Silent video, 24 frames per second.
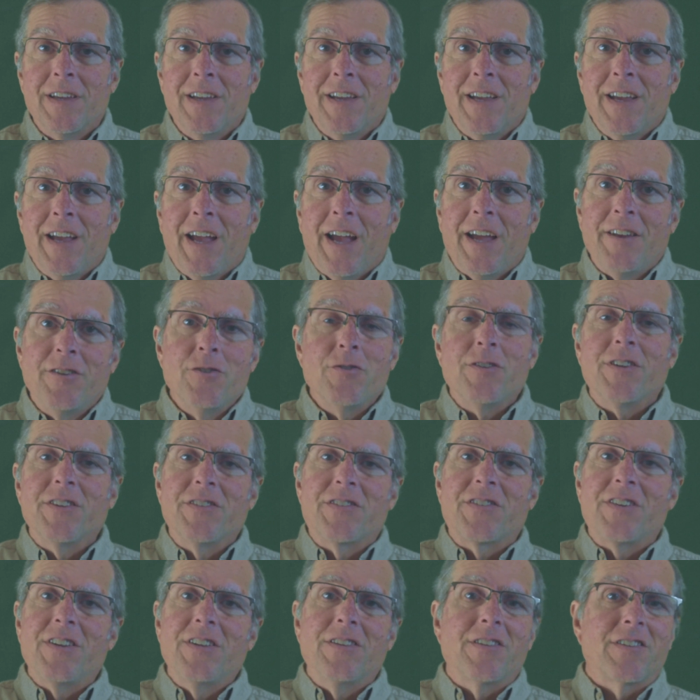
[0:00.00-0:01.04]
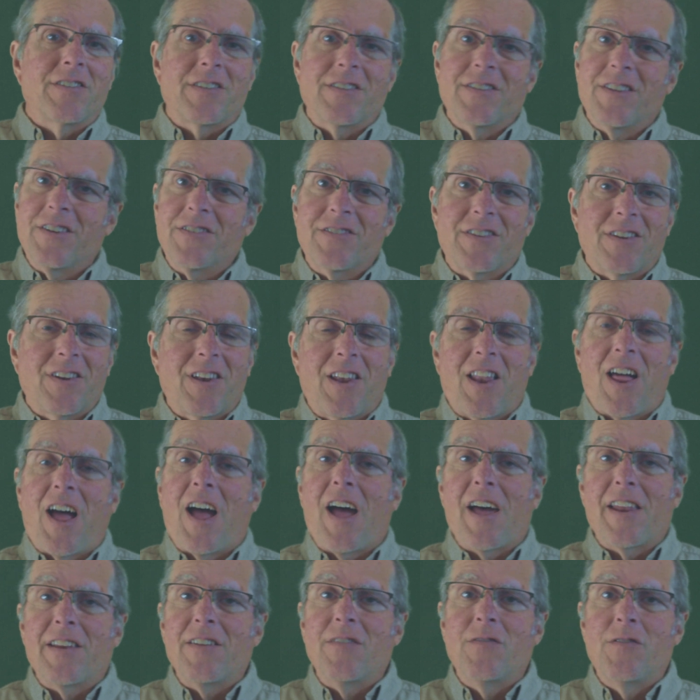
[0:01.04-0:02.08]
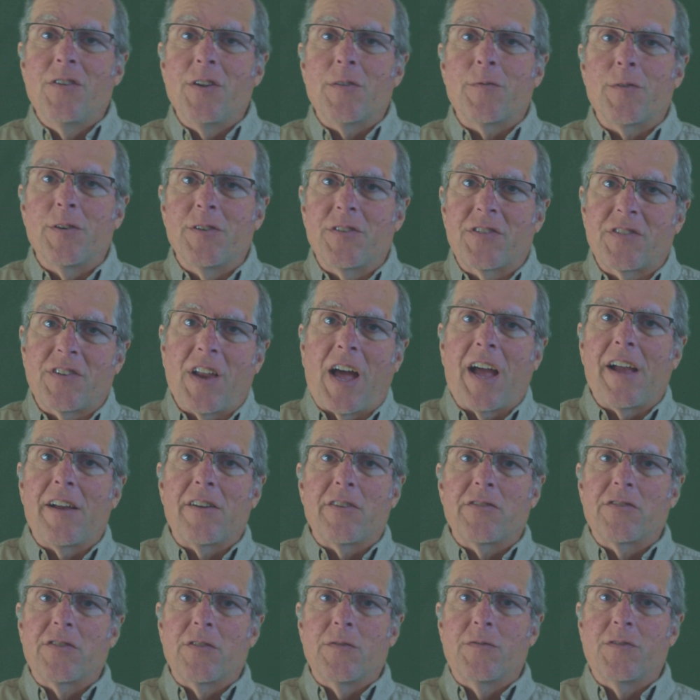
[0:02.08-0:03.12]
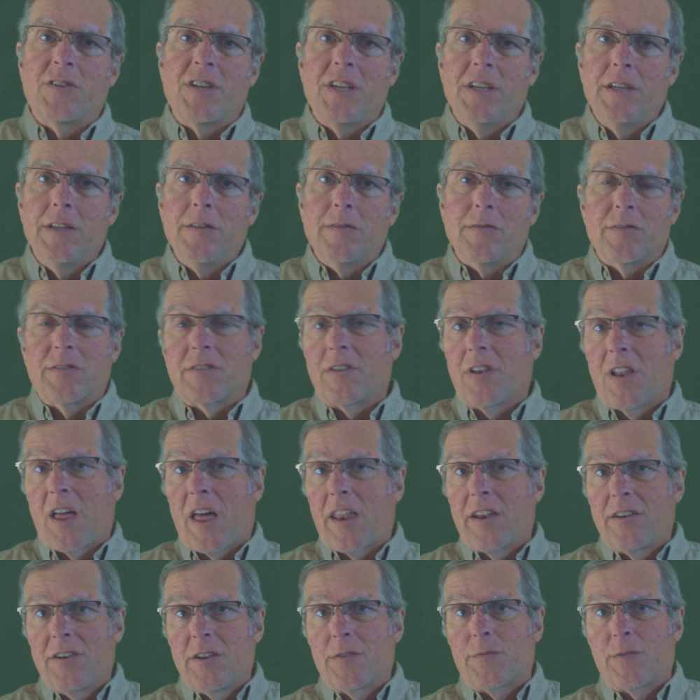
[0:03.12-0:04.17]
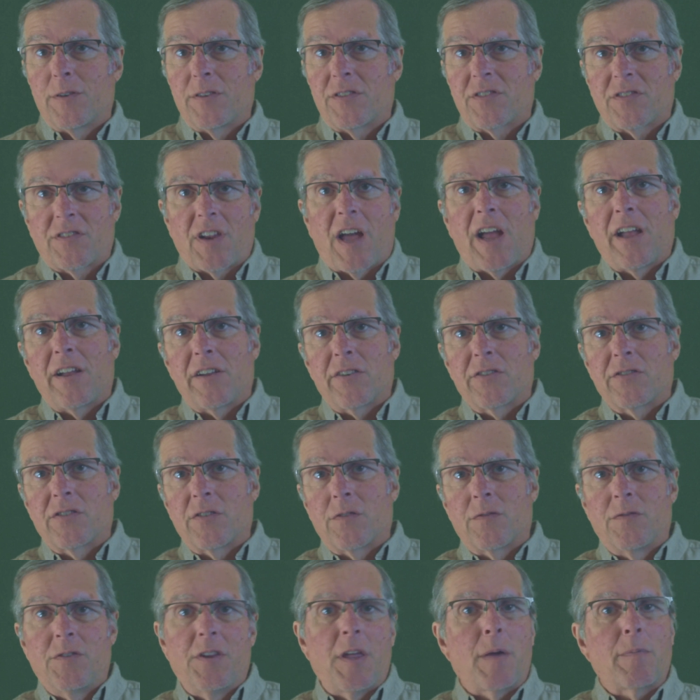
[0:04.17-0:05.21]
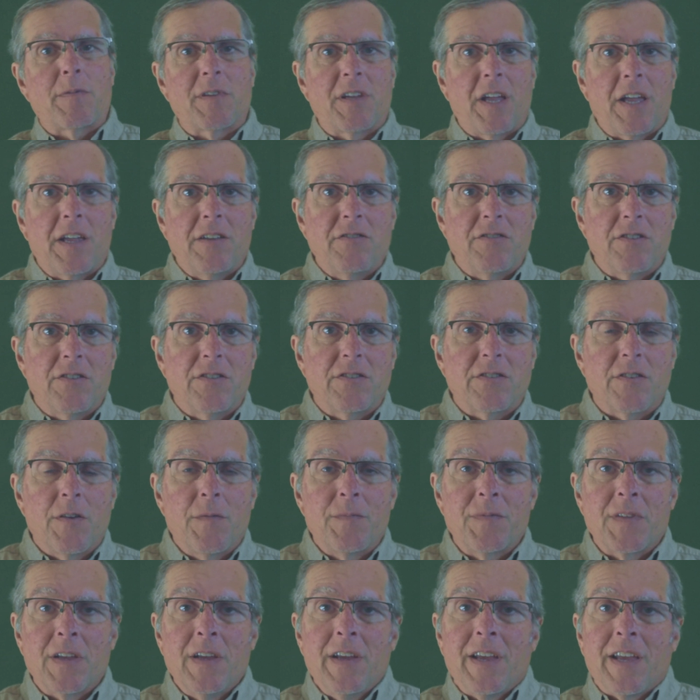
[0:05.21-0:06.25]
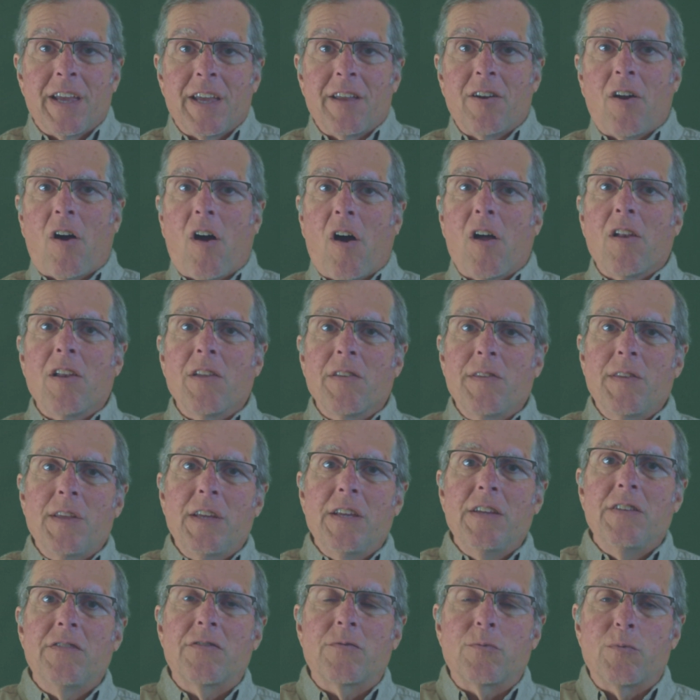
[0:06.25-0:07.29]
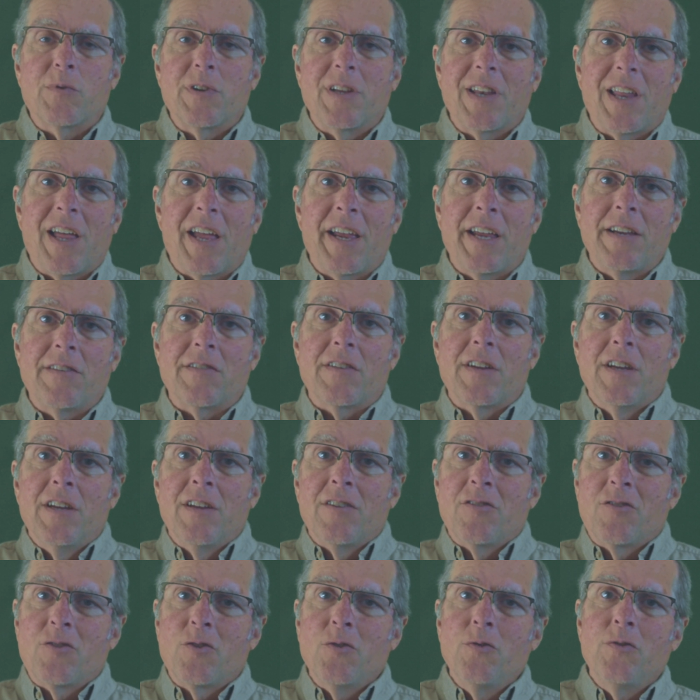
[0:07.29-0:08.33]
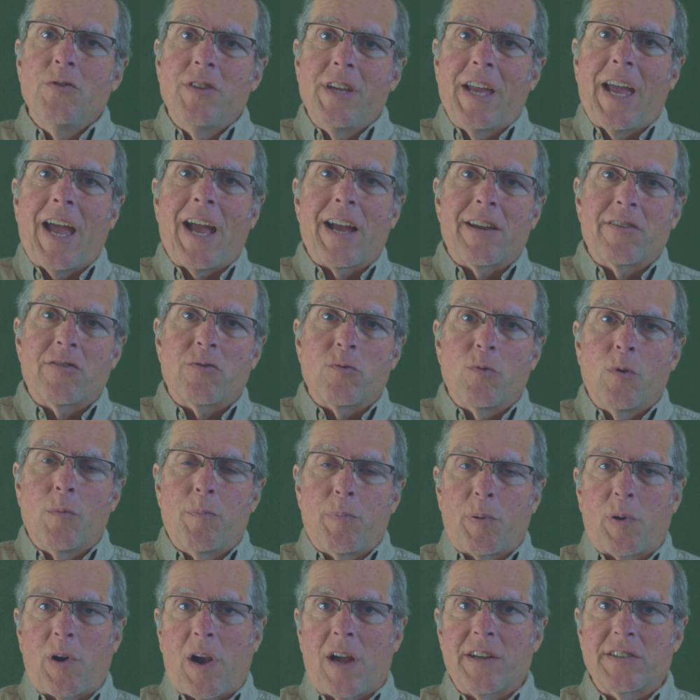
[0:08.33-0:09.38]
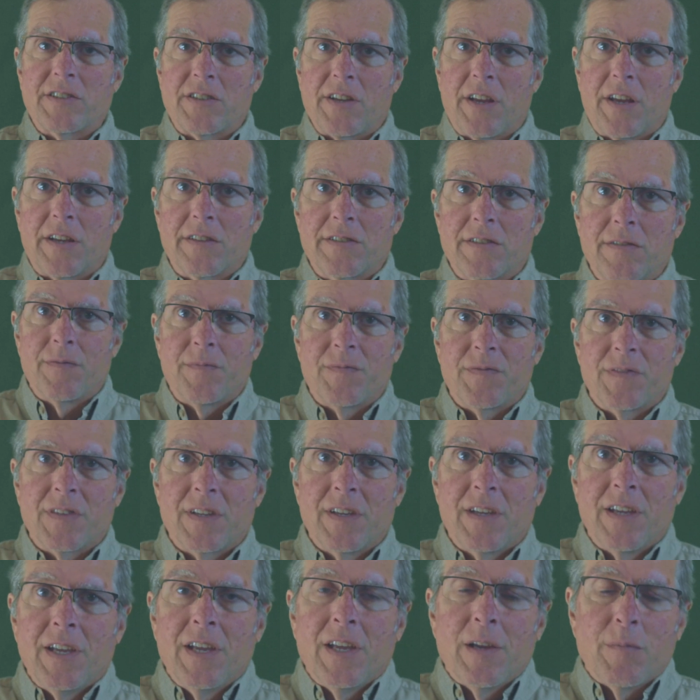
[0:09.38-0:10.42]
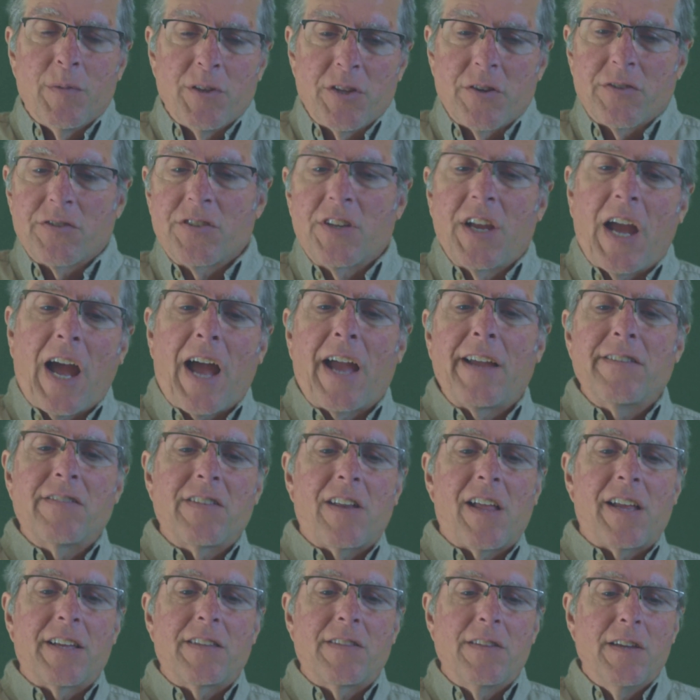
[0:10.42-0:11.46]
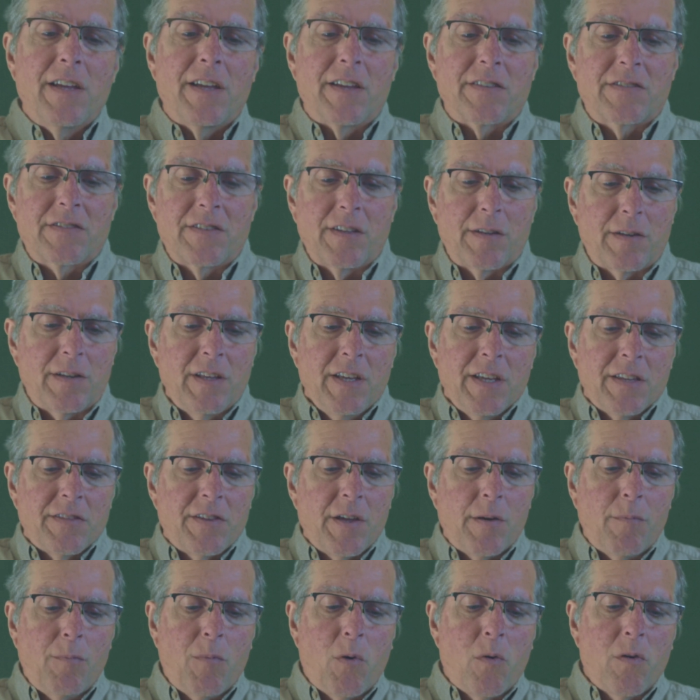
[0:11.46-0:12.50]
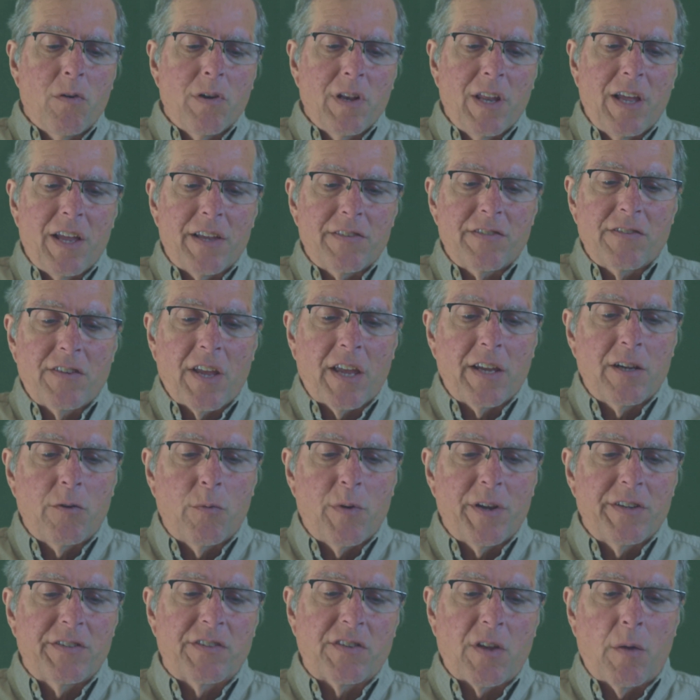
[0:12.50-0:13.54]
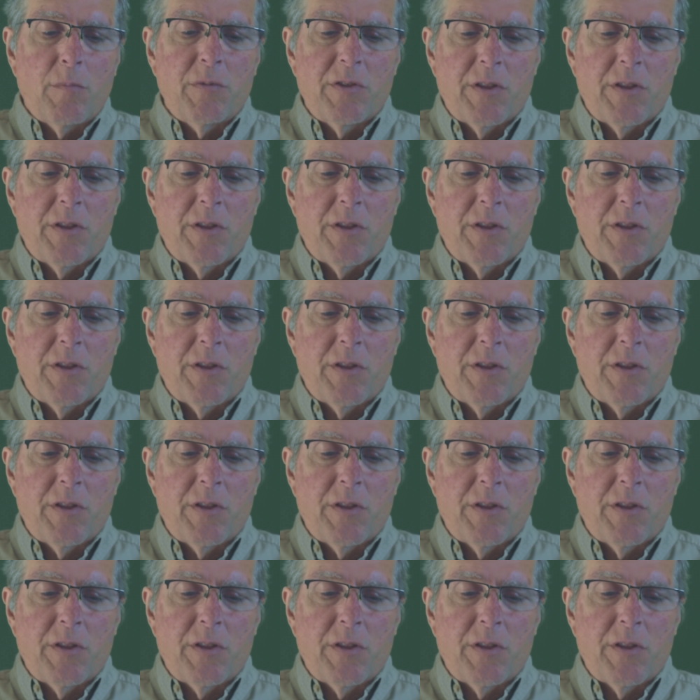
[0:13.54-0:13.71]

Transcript: And you can see there's a lot of different styles of teeth. There's a lot of different styles of depth gauges. And all of these relate to the actual process. But there's guides like this that more or less take away some of the